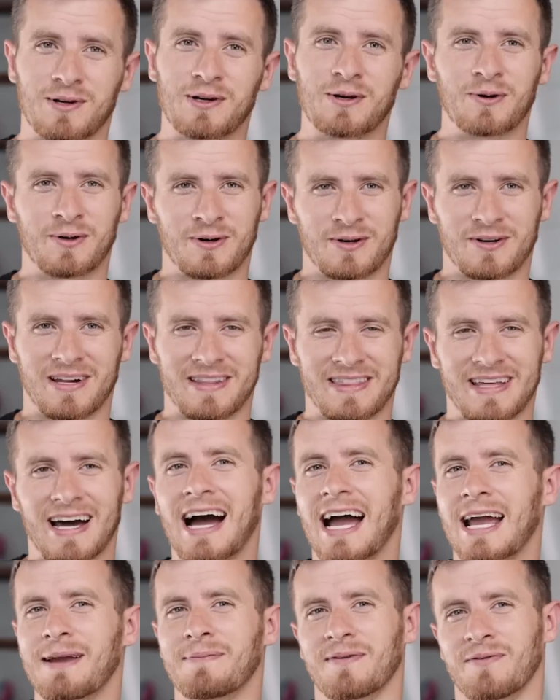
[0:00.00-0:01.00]
pre-ordered on the
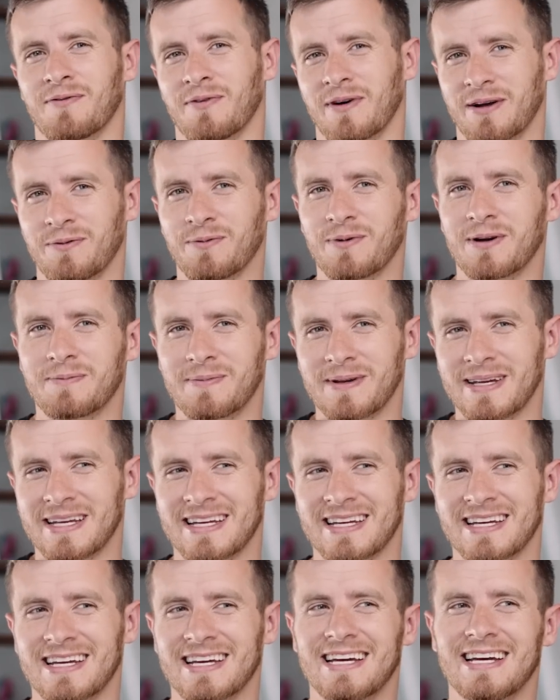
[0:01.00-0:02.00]
hype of what it would
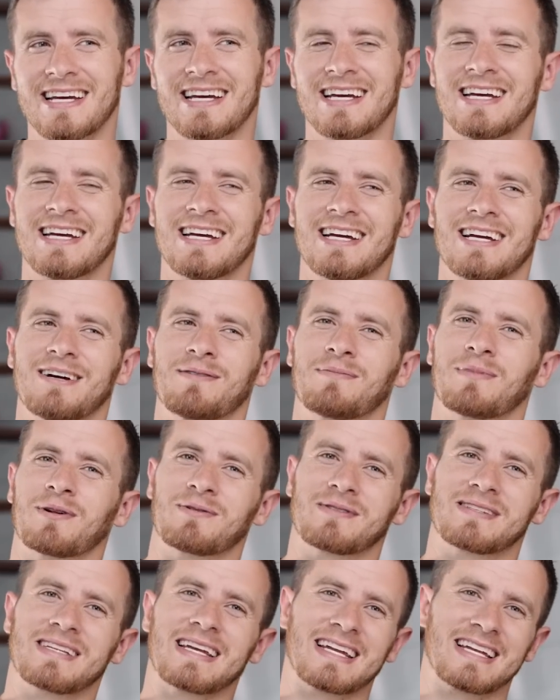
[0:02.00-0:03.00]
be, but
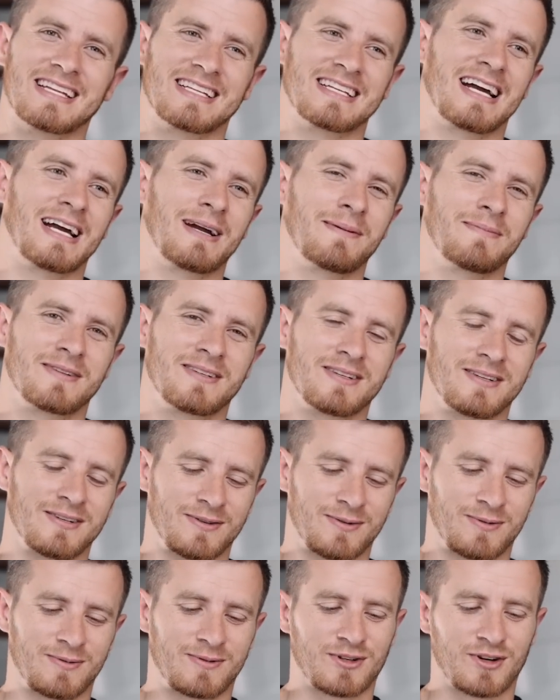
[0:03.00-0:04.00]
it was taking time
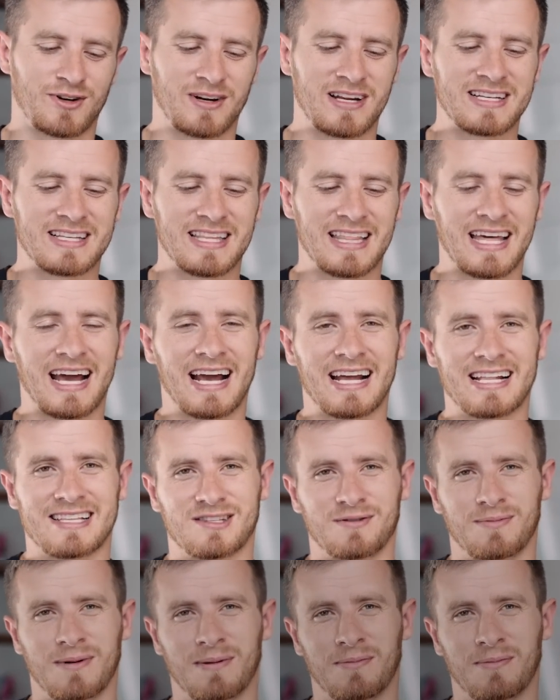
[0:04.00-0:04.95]
to turn into that. So